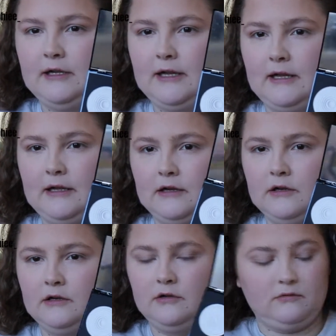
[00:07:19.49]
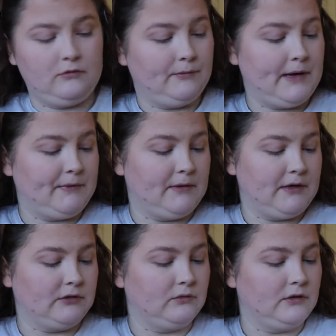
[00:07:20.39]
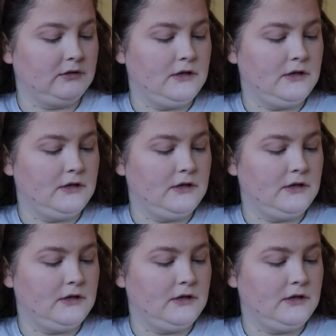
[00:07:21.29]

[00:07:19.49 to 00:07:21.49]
here, or maybe the middle one.